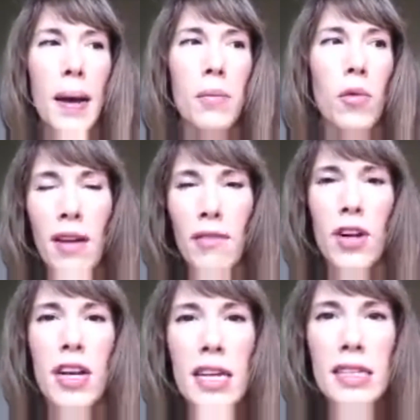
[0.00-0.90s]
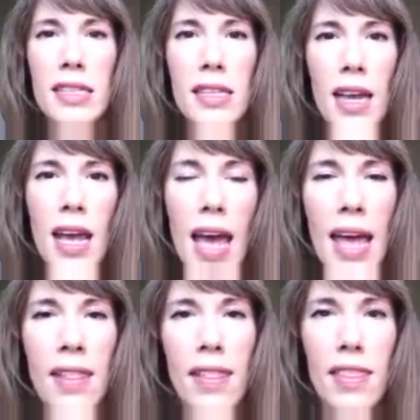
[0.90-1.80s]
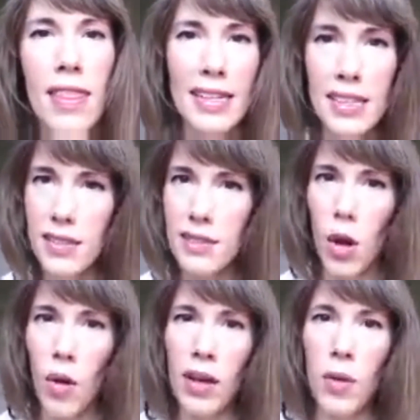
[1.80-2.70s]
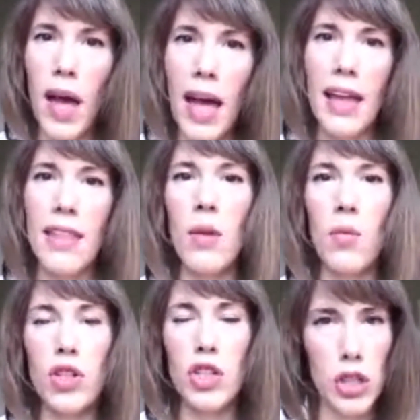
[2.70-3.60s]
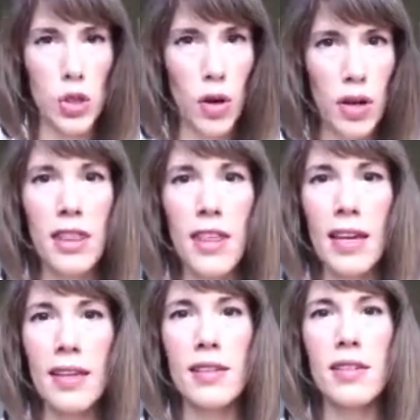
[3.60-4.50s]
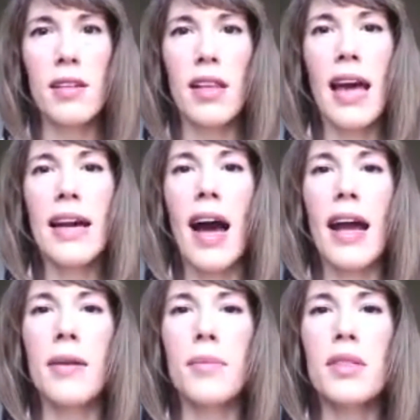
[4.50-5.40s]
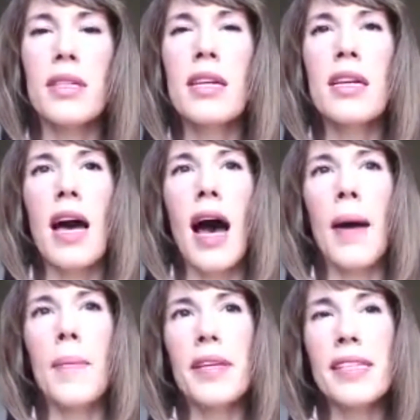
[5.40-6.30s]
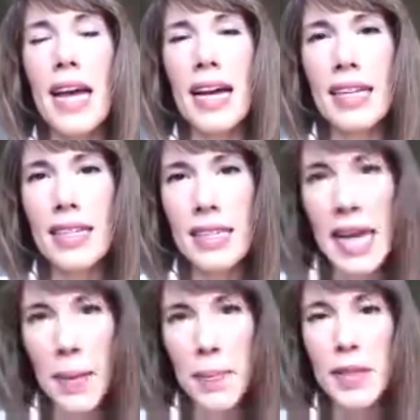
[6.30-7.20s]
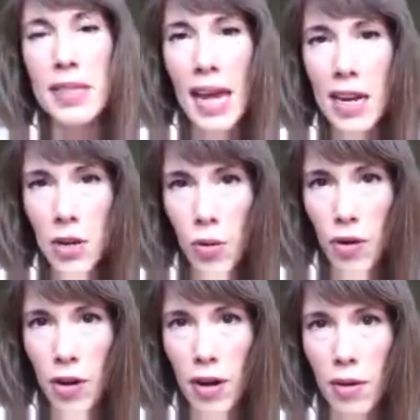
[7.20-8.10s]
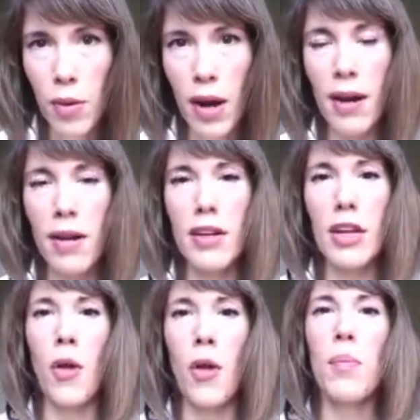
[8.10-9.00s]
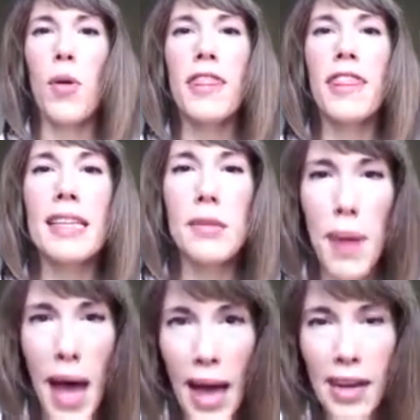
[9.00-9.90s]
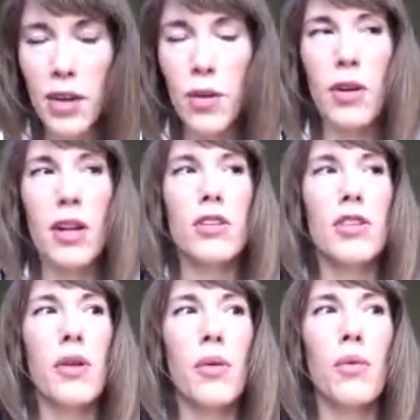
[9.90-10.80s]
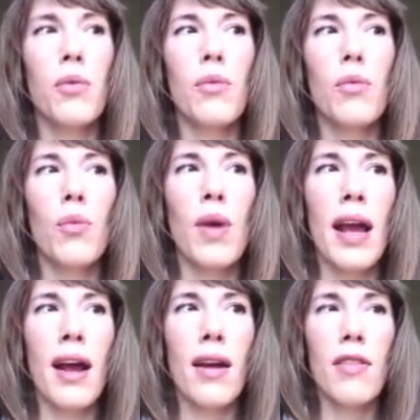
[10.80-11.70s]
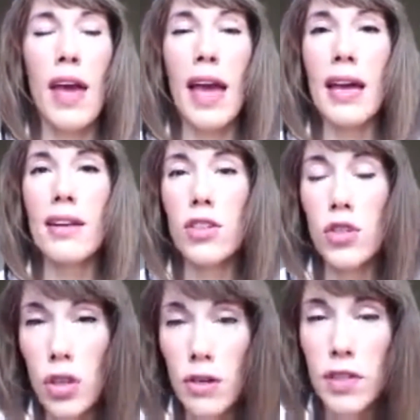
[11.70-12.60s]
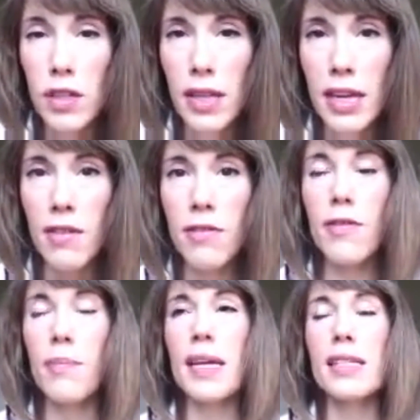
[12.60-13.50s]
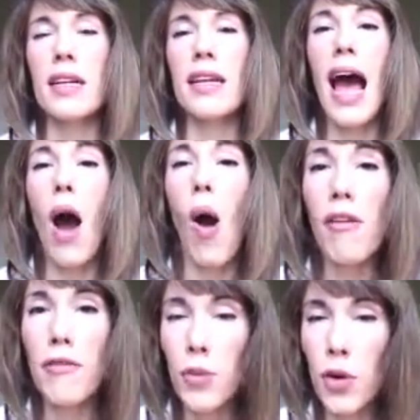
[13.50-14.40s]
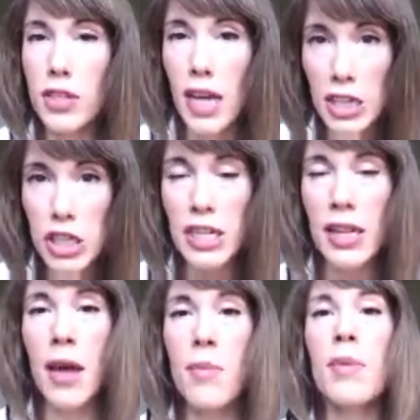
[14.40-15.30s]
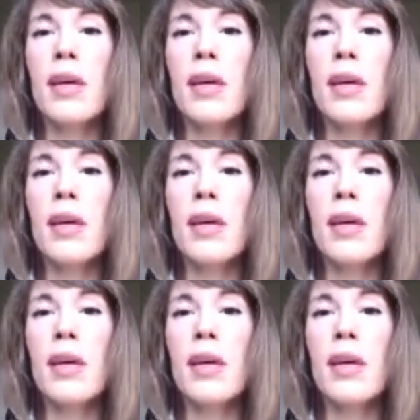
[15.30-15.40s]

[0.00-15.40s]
whatever it is, and that's going away, and then we're just sorting things into like items. The second step is set in order, where we put things back according to where they deserve to live based on how often we're touching them,